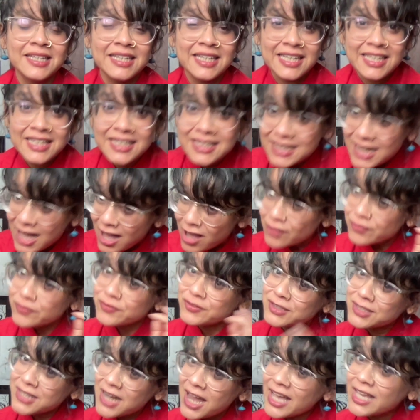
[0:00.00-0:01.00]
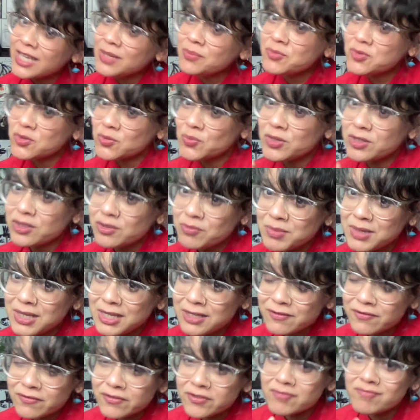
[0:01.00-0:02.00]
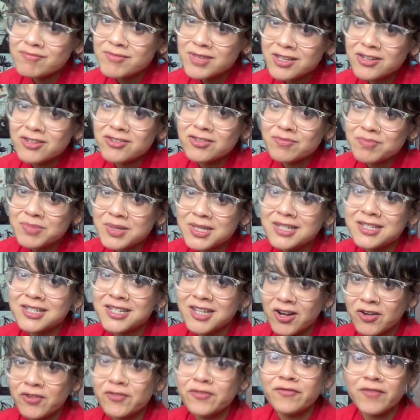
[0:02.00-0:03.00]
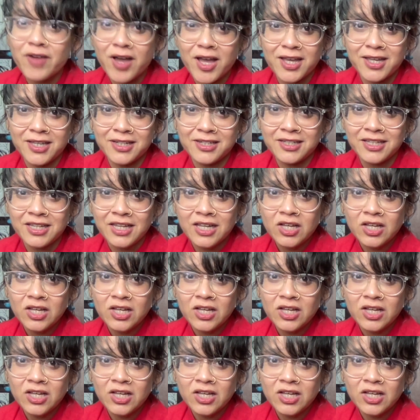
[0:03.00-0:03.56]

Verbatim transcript: enough times with me for me to be terrified